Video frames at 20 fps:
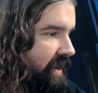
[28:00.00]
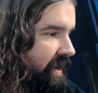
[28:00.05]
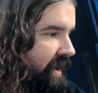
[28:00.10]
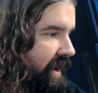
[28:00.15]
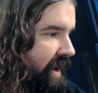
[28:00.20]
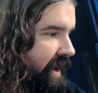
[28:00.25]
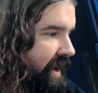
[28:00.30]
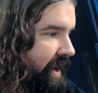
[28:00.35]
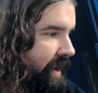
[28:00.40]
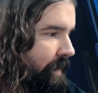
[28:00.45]

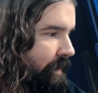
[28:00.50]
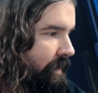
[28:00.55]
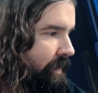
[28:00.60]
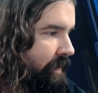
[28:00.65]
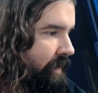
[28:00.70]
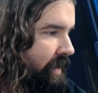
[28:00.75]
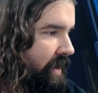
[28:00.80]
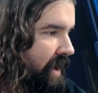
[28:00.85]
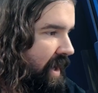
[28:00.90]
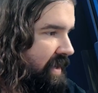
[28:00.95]

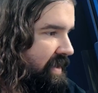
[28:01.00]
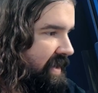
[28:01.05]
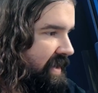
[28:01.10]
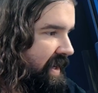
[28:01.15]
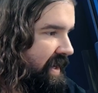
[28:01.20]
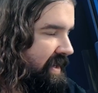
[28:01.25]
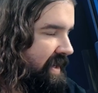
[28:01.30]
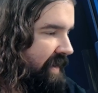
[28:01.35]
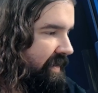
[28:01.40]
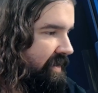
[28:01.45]
um,
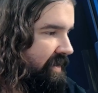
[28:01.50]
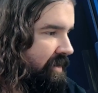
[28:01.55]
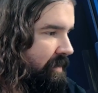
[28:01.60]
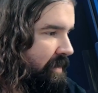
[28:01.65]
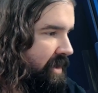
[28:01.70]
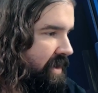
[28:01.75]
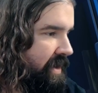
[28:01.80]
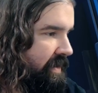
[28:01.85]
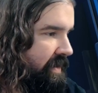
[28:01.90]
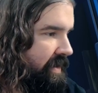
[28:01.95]
Cossett is having some
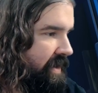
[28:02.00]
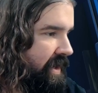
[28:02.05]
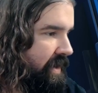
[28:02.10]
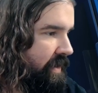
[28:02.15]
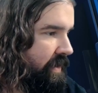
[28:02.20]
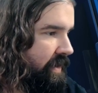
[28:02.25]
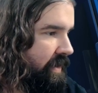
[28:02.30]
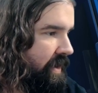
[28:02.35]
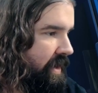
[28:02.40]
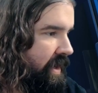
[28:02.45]
issues
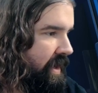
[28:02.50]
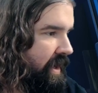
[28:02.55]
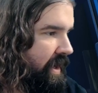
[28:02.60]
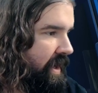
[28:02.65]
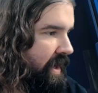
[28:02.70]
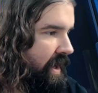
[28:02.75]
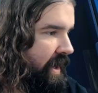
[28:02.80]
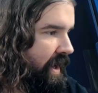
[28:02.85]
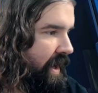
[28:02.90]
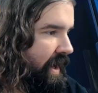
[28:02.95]
too
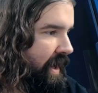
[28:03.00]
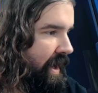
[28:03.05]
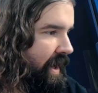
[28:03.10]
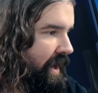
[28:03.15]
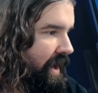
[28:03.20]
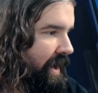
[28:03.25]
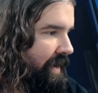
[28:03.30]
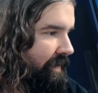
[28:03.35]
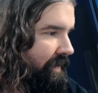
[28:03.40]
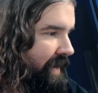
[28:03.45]

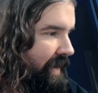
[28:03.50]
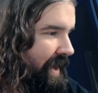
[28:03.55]
um,